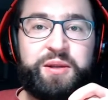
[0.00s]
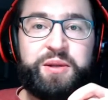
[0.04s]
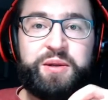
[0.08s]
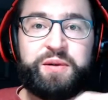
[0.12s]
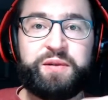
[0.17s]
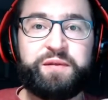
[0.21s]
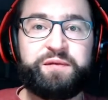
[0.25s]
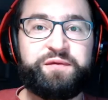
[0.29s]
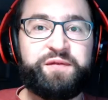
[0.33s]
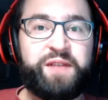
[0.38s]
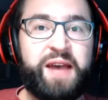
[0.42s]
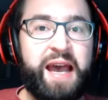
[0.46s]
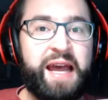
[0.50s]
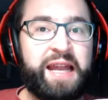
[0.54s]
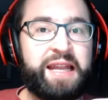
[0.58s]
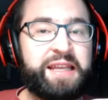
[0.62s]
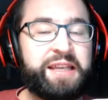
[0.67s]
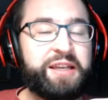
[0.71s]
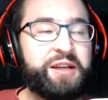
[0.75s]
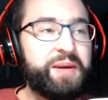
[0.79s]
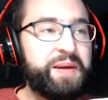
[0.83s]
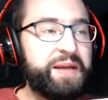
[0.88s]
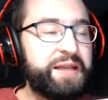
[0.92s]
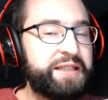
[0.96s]
fatty,
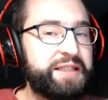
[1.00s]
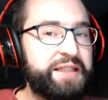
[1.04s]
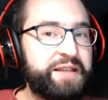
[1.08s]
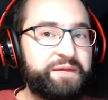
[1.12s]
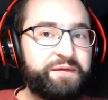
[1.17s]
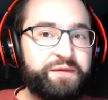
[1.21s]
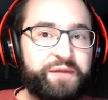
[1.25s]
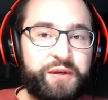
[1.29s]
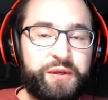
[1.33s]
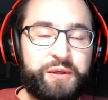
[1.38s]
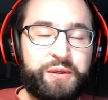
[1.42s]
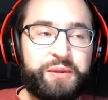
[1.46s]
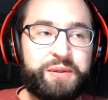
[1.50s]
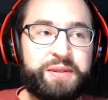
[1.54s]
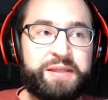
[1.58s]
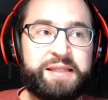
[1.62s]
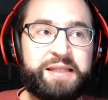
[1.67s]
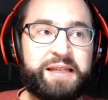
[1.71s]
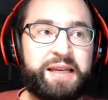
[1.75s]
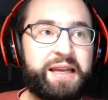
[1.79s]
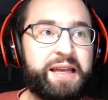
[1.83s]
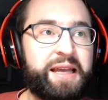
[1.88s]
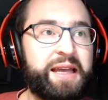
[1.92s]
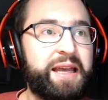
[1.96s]
greasy
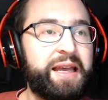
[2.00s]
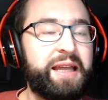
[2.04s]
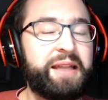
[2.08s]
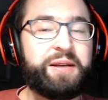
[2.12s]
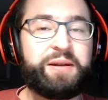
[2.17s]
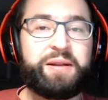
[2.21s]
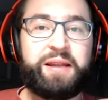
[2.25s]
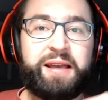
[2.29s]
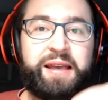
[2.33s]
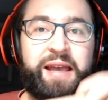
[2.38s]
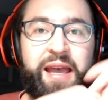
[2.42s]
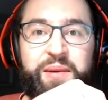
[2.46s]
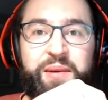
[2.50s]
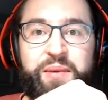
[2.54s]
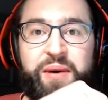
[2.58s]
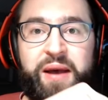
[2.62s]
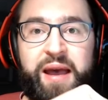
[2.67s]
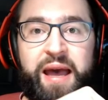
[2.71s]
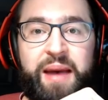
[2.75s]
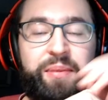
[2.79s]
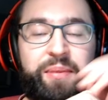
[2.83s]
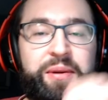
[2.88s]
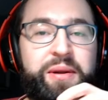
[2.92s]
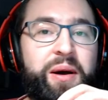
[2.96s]
foods, and you're like, "Hey, what
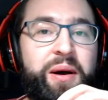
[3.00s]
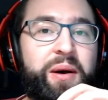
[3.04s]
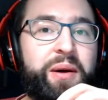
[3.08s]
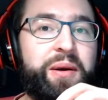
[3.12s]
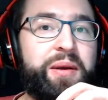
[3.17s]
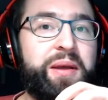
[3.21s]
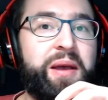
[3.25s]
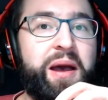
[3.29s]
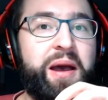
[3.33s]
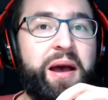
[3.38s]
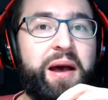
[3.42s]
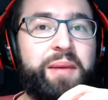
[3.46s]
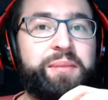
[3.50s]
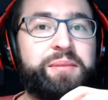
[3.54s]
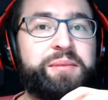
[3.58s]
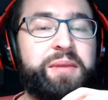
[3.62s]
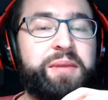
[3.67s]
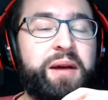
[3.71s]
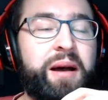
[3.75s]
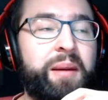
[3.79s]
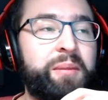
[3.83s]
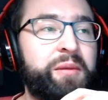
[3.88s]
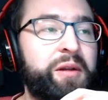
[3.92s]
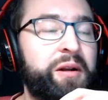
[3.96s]
happened?" "Oh yeah,
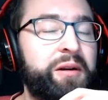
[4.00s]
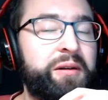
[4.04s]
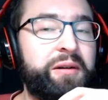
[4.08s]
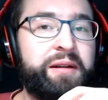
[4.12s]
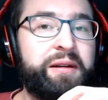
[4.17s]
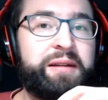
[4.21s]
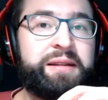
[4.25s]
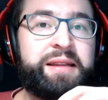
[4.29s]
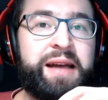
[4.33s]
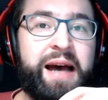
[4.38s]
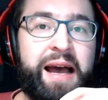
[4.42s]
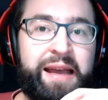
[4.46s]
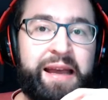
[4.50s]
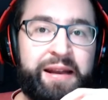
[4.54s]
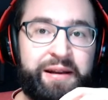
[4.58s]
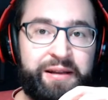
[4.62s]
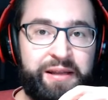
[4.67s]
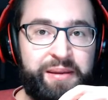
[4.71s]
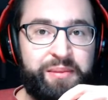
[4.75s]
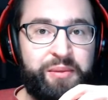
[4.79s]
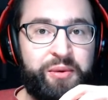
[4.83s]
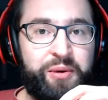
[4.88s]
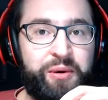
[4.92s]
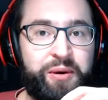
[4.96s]
I'm not on a diet
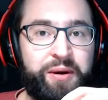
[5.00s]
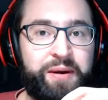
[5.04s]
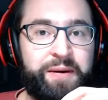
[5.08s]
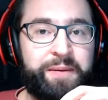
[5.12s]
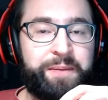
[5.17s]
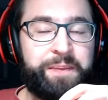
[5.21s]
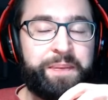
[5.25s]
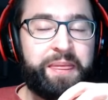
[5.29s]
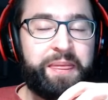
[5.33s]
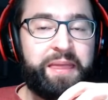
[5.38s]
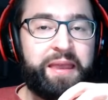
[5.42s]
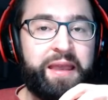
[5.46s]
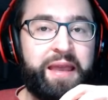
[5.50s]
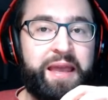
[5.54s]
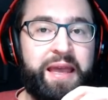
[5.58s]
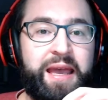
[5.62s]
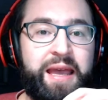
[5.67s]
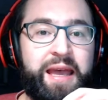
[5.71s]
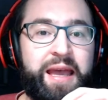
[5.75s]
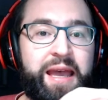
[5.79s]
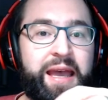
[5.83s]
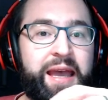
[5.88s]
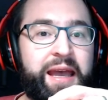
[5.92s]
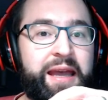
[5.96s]
anymore."
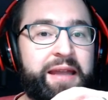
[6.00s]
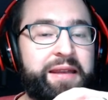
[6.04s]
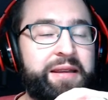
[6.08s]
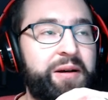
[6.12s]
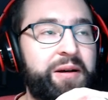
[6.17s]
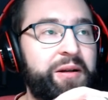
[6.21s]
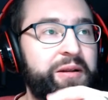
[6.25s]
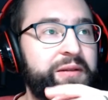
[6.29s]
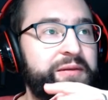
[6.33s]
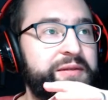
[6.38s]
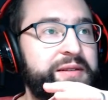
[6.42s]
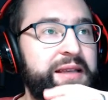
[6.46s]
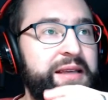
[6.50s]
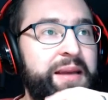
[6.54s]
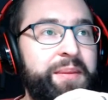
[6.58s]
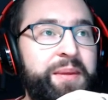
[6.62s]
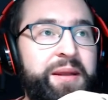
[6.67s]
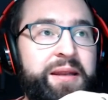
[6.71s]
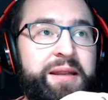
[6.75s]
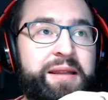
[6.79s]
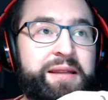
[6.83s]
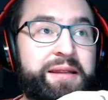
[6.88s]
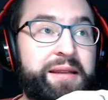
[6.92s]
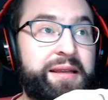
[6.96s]
And all of I
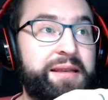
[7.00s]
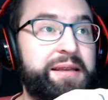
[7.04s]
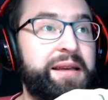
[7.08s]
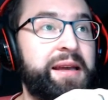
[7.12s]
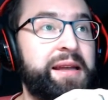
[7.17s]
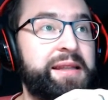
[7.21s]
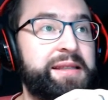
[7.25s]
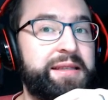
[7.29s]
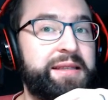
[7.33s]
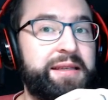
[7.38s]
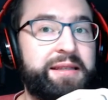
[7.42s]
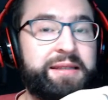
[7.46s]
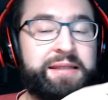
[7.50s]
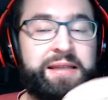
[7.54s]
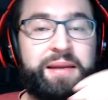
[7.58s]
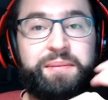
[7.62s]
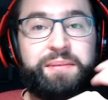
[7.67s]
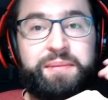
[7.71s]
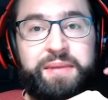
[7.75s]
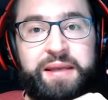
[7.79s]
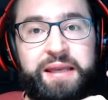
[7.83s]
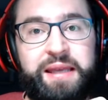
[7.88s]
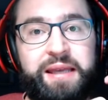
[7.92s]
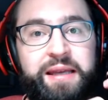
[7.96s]
mean, it's, to
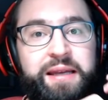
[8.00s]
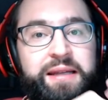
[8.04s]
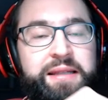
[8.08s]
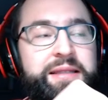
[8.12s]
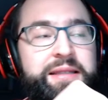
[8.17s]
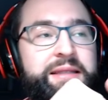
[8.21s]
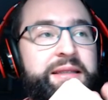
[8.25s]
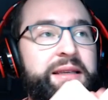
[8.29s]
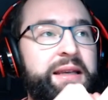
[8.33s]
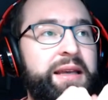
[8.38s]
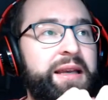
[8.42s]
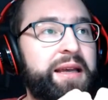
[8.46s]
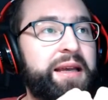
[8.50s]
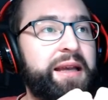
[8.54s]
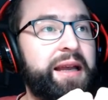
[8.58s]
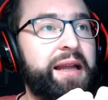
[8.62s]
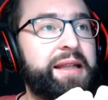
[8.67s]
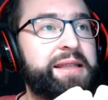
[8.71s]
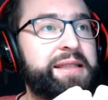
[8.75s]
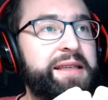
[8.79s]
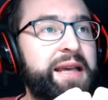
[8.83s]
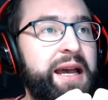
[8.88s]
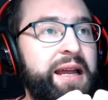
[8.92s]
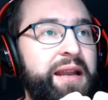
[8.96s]
me, it's
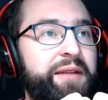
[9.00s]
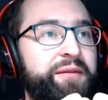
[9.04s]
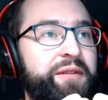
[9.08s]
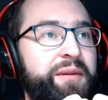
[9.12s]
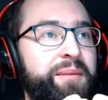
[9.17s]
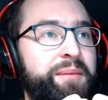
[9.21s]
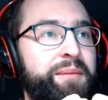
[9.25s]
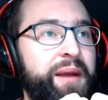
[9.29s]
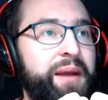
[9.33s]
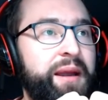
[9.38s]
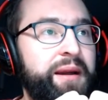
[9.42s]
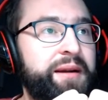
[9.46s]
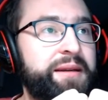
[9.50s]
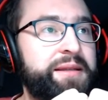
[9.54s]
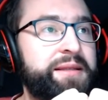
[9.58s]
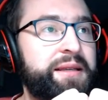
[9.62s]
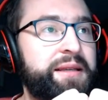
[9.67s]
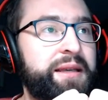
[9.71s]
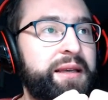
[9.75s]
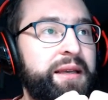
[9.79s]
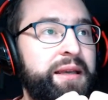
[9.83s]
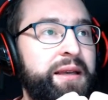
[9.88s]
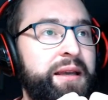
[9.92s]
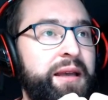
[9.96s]
kind of
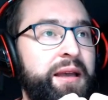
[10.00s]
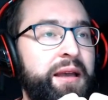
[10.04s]
embarrassing.